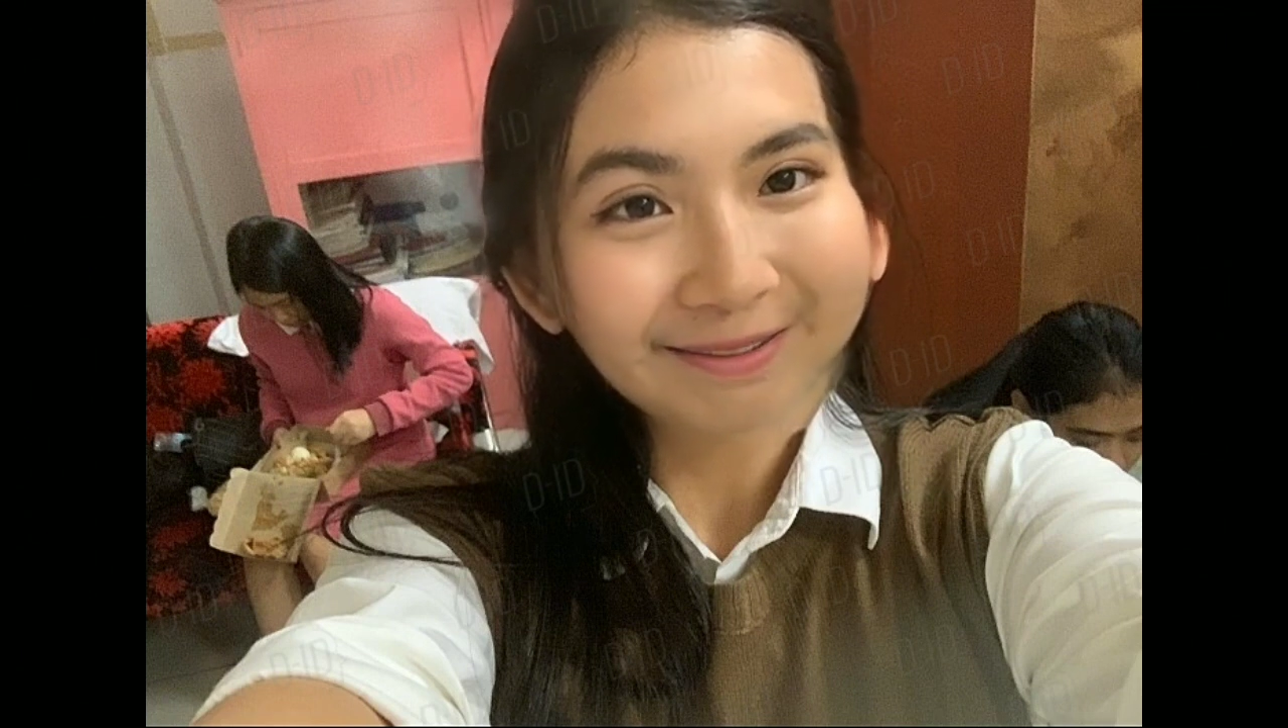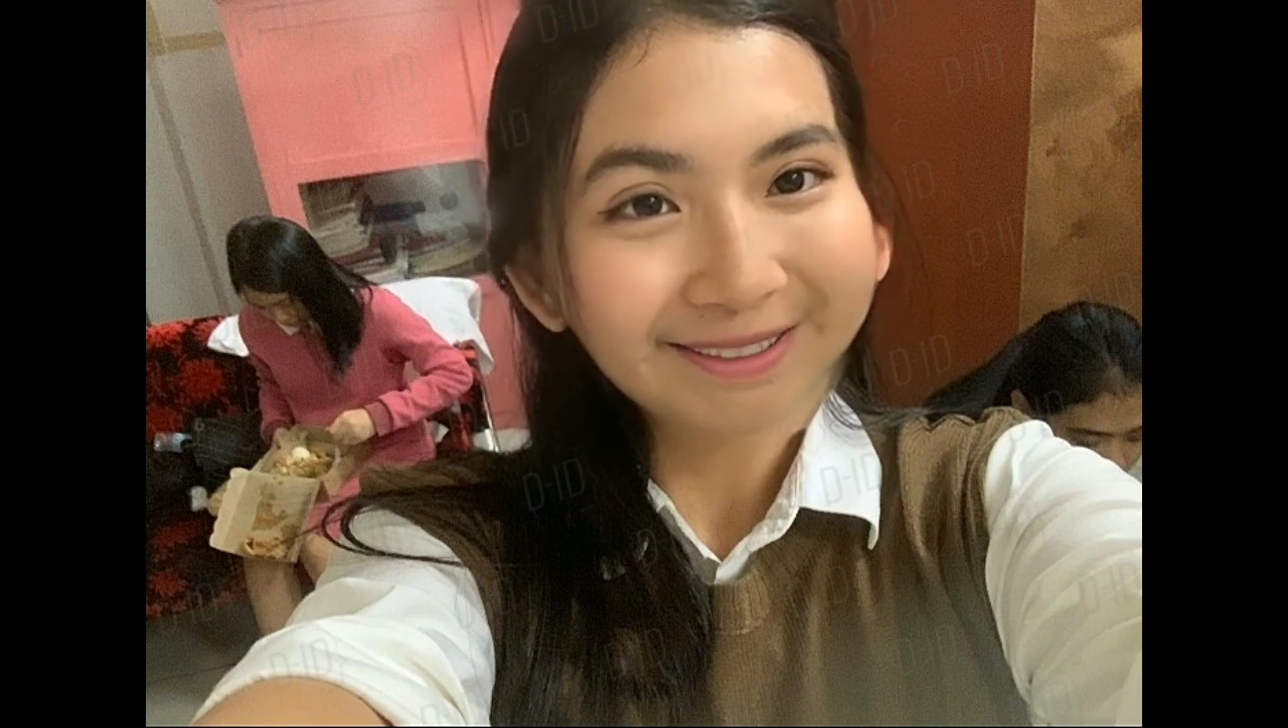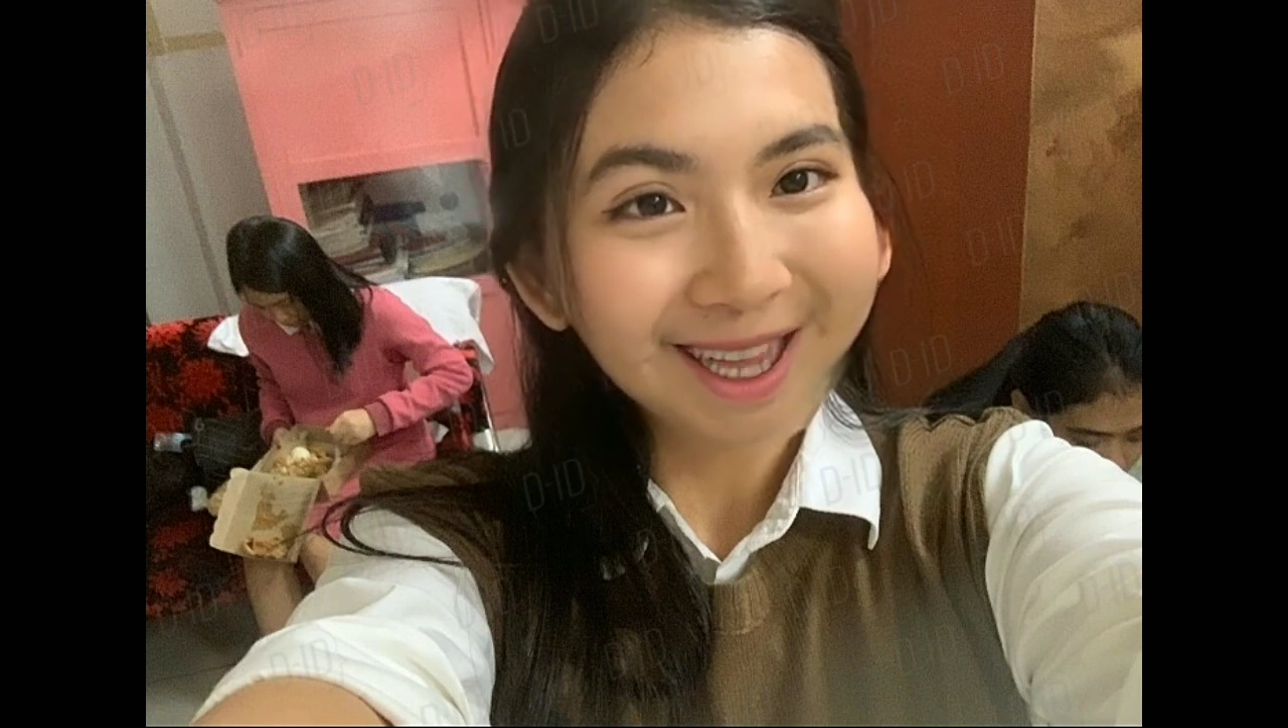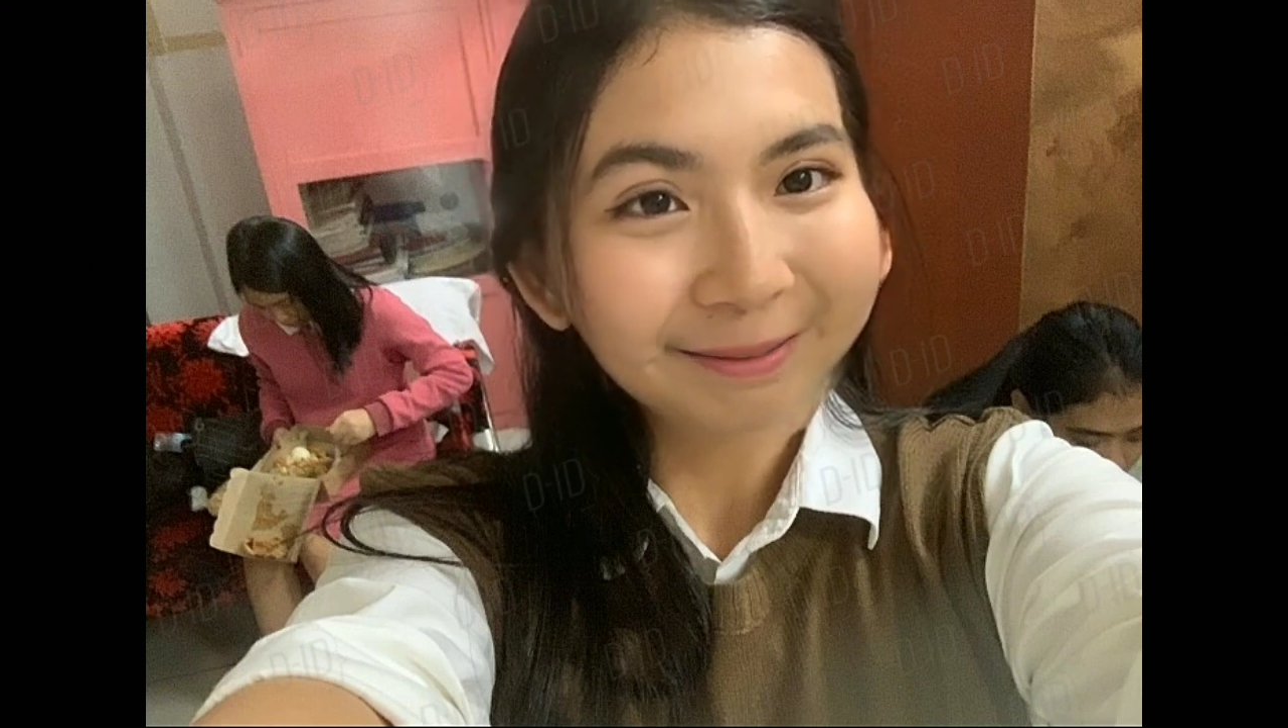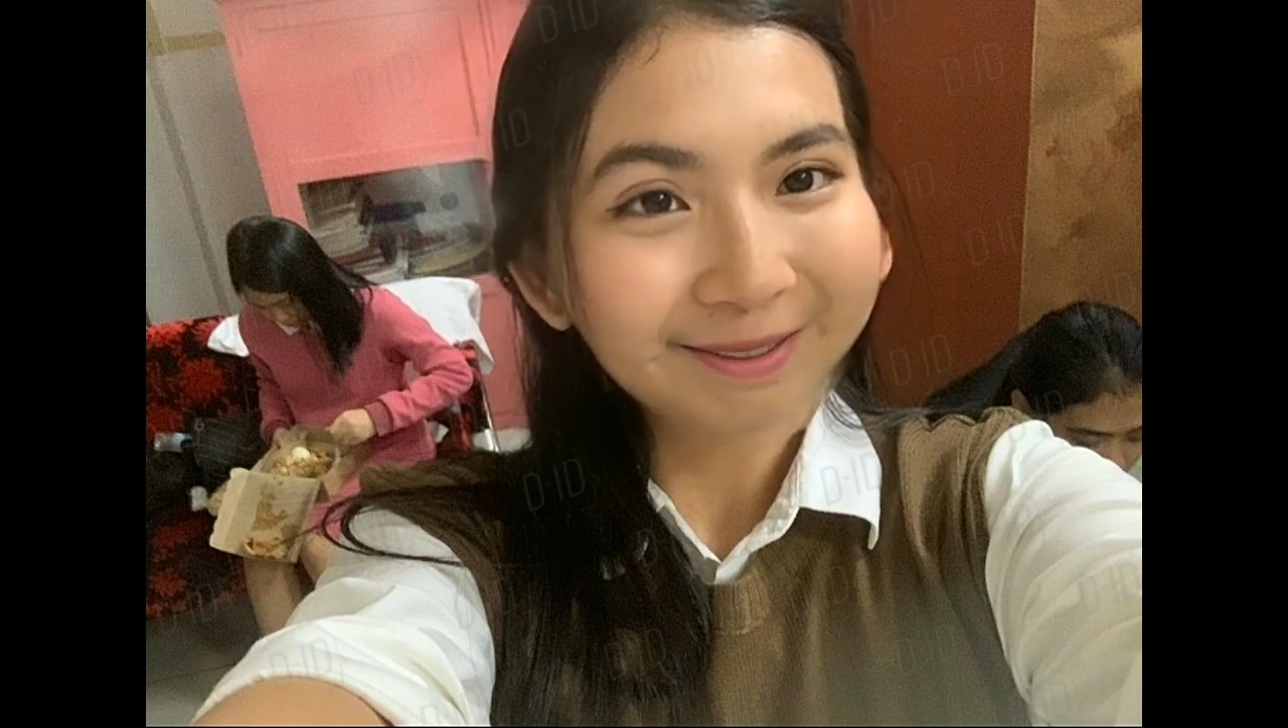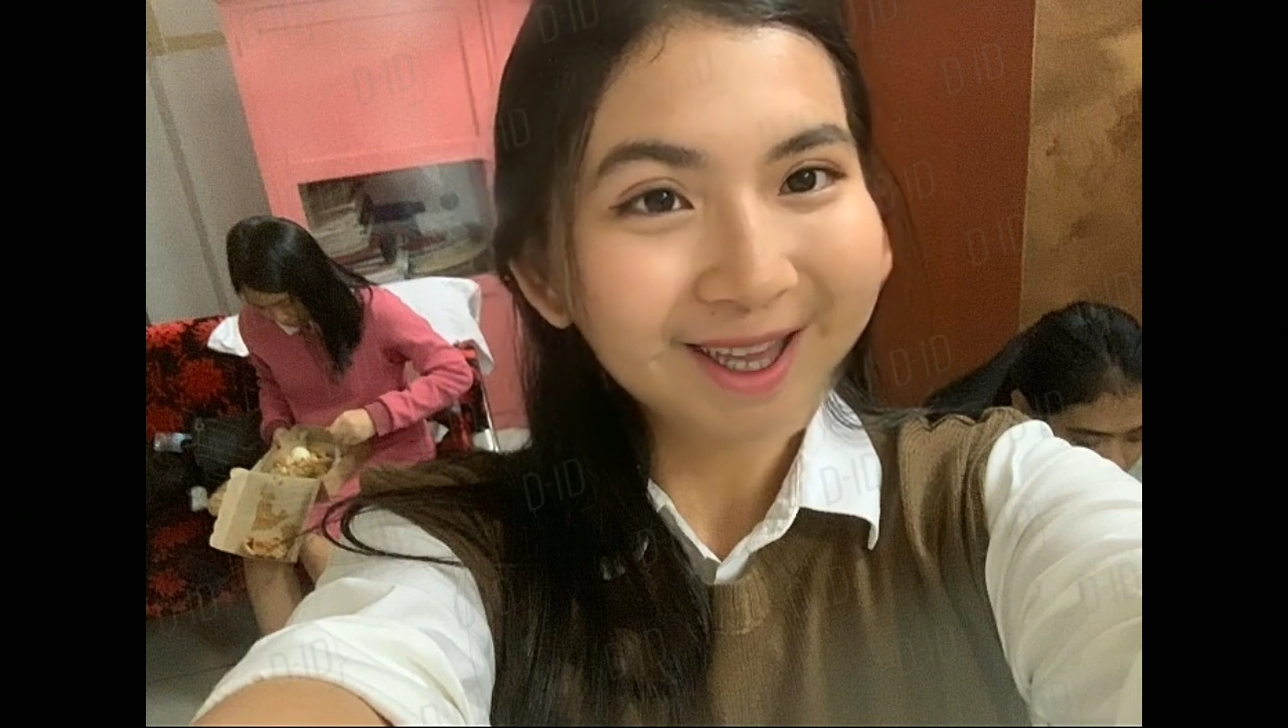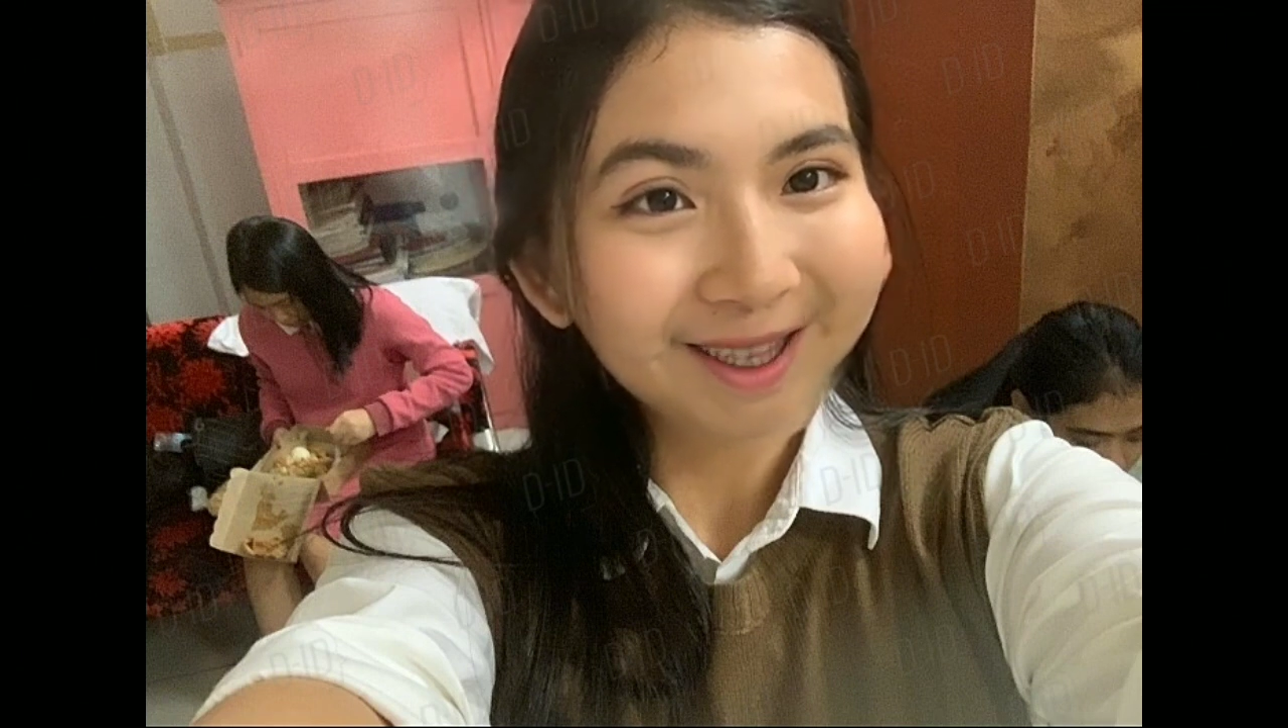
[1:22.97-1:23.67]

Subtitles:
Types of